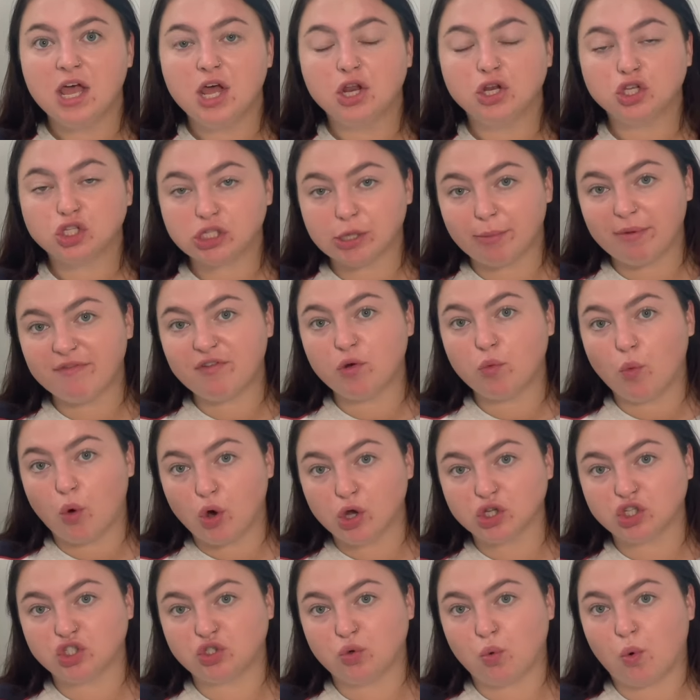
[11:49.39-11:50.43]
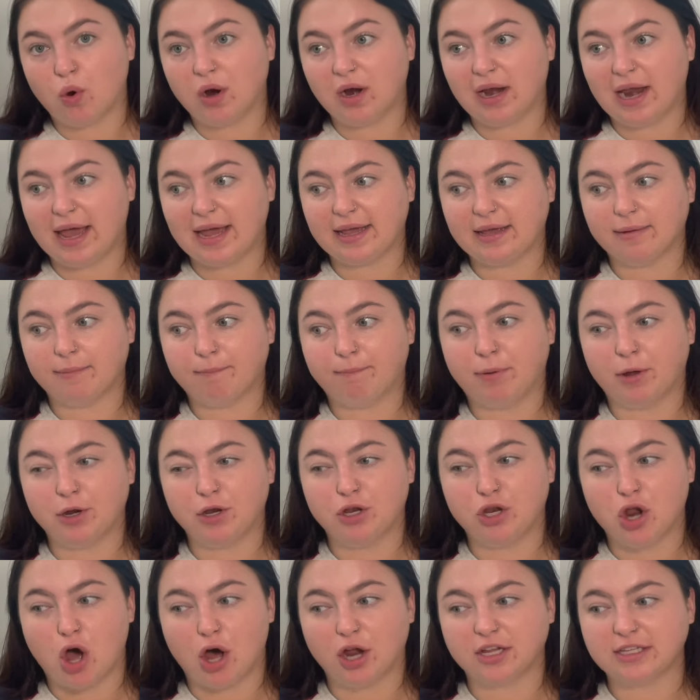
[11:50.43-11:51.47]
Some of it was sore, like, but
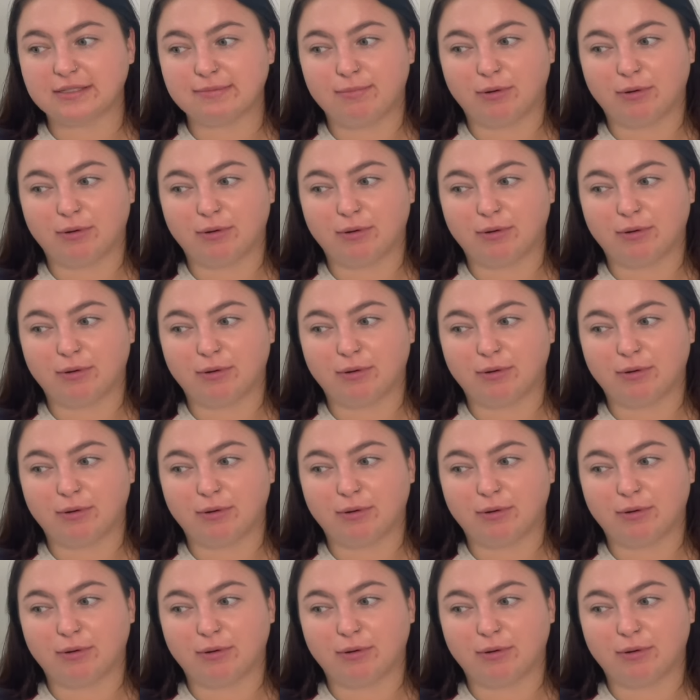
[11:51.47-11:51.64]
not as